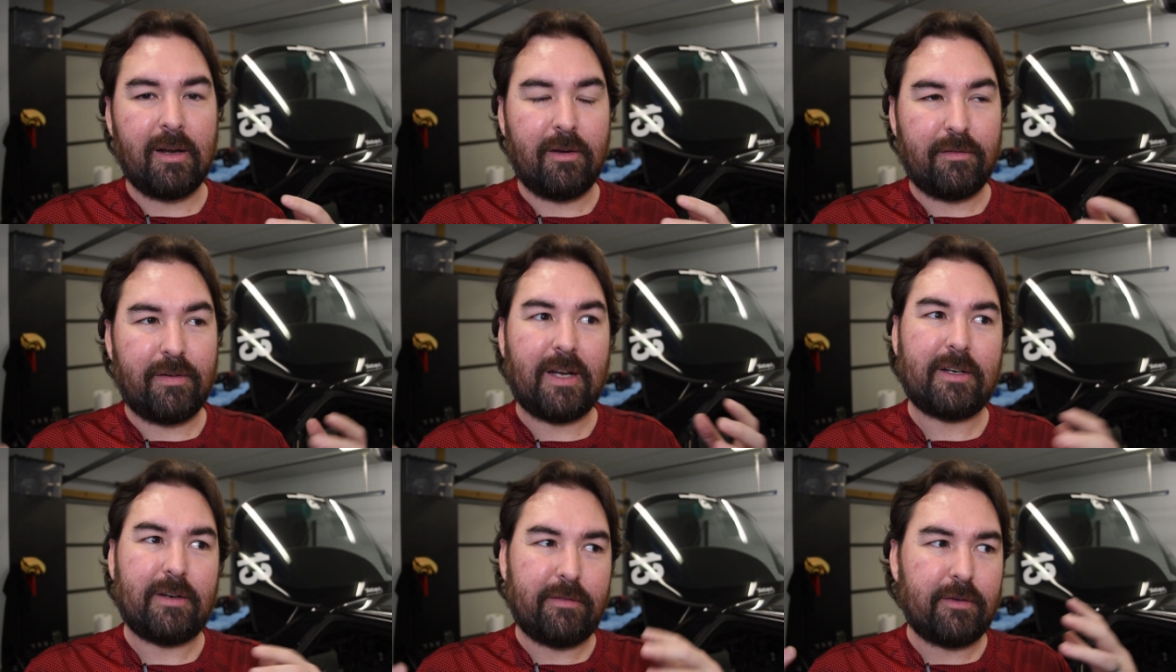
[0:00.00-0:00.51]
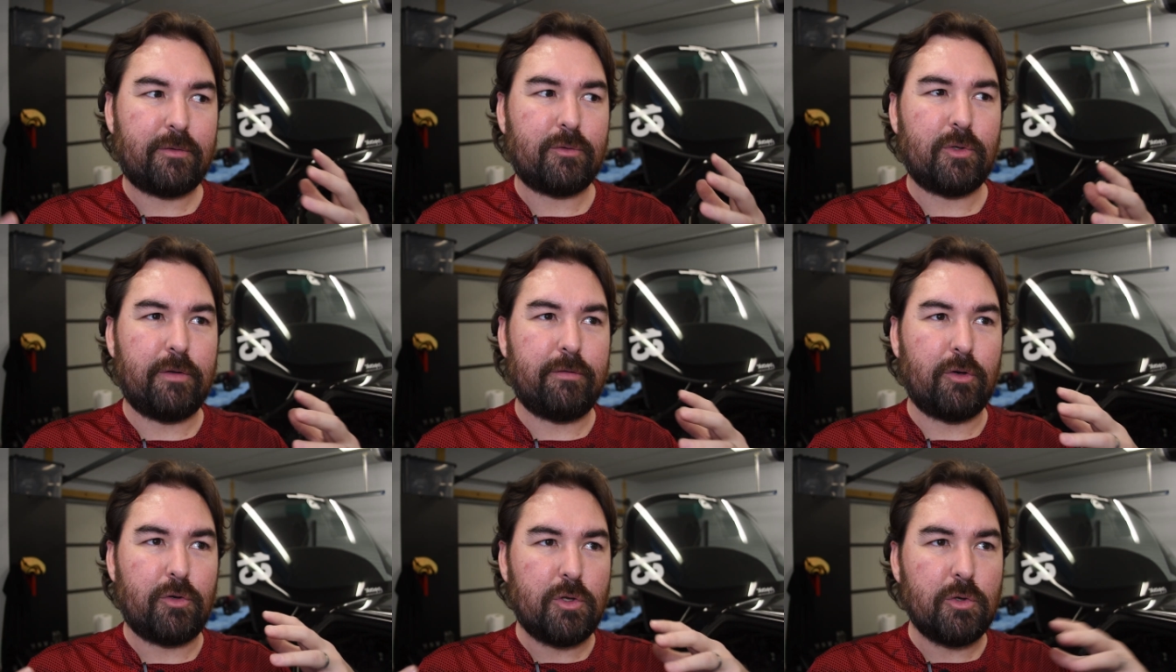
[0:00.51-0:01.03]
And in fact, if,
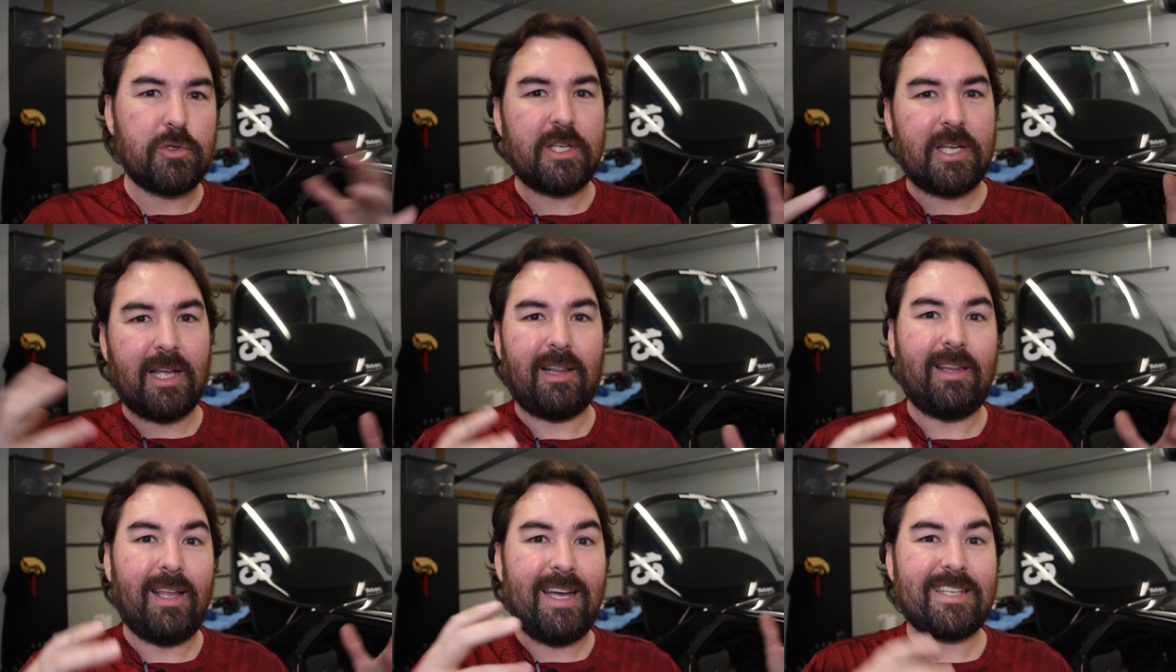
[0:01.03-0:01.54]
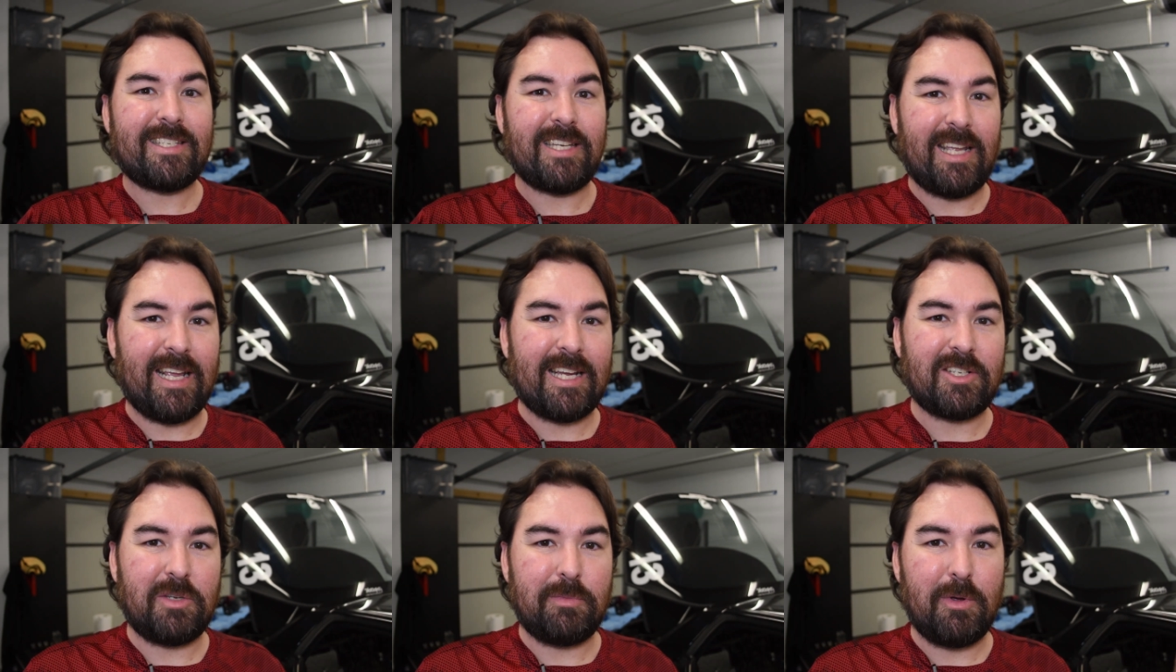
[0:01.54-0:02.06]
if, you're using it less, it can
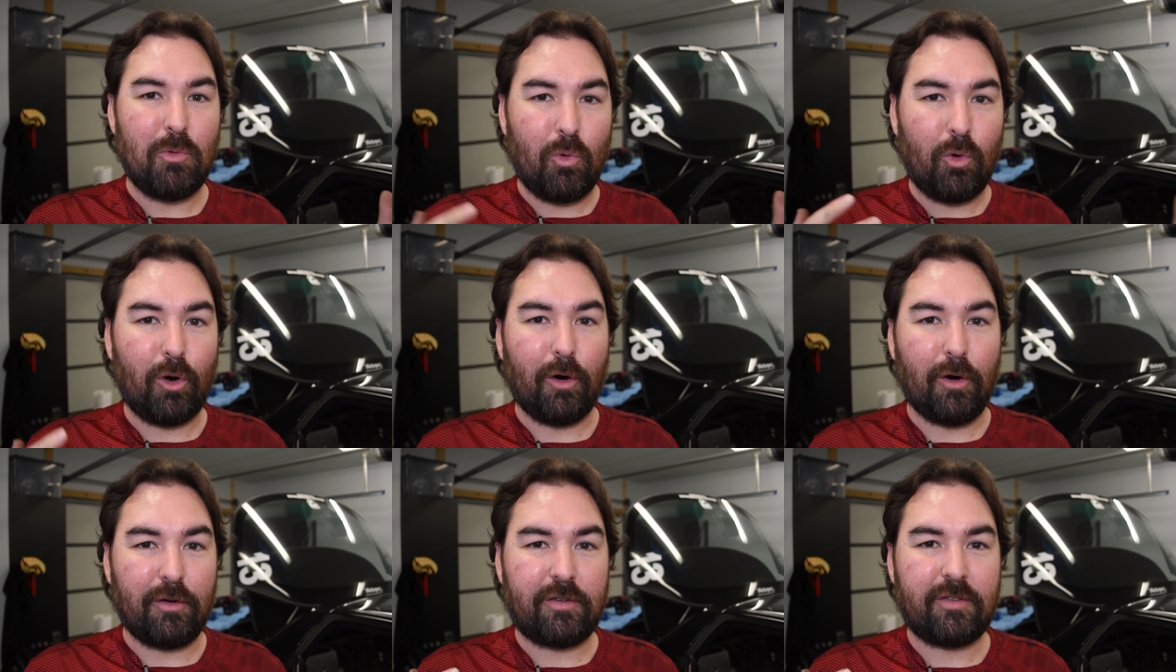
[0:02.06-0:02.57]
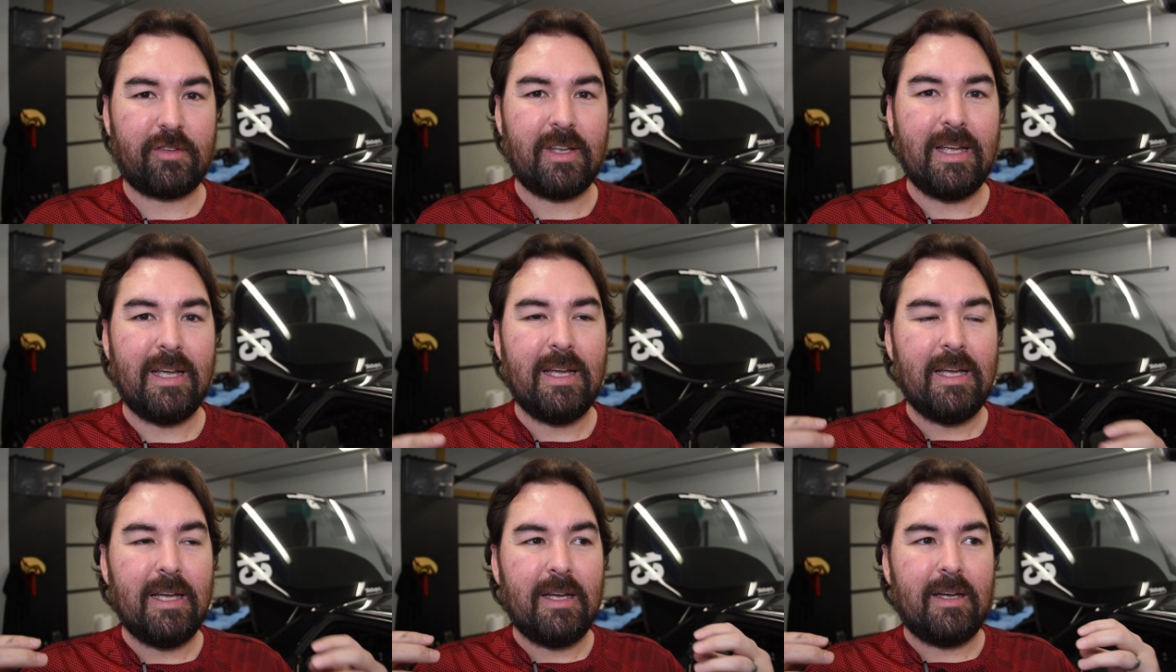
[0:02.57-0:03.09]
actually be worse.
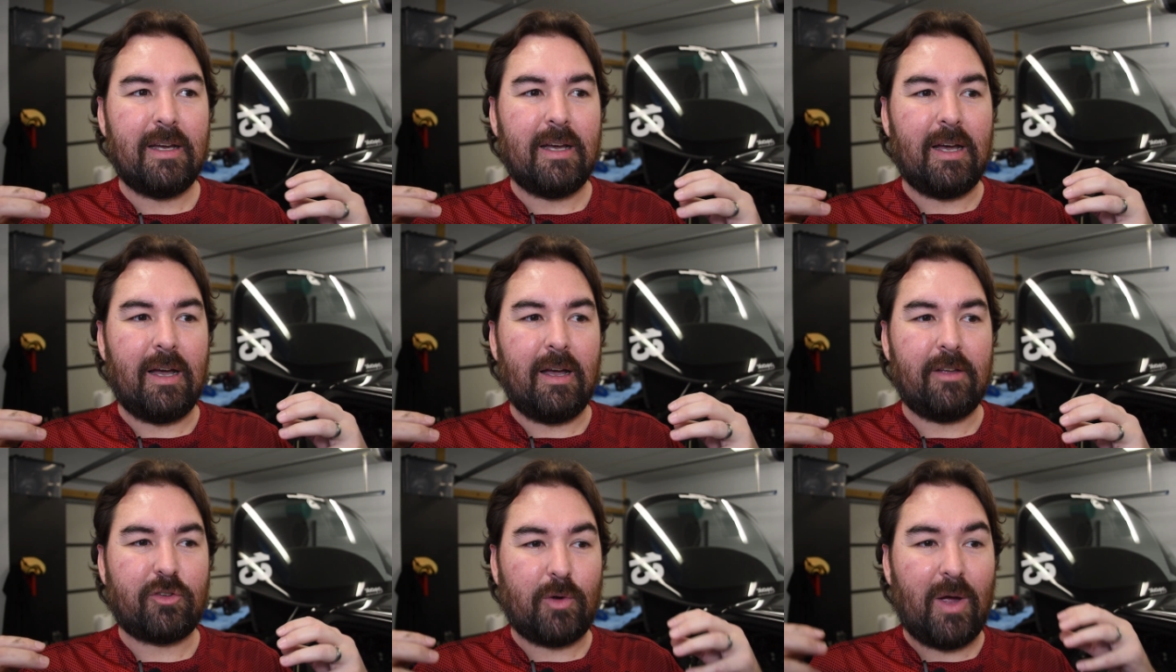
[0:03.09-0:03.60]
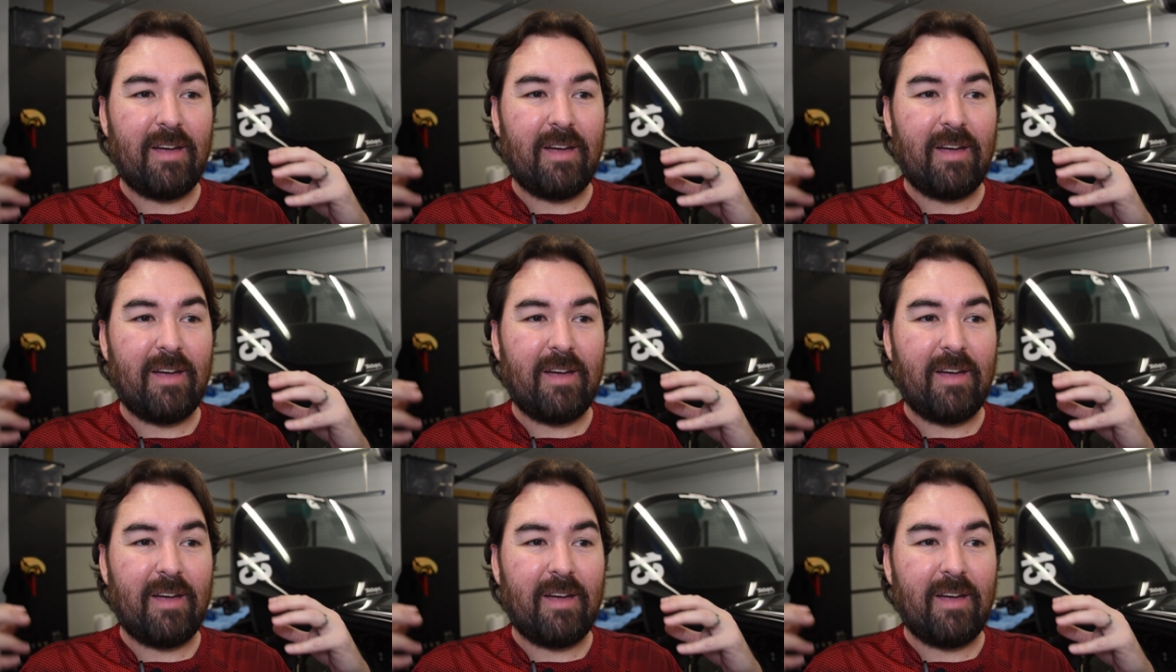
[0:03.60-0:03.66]
Uh, so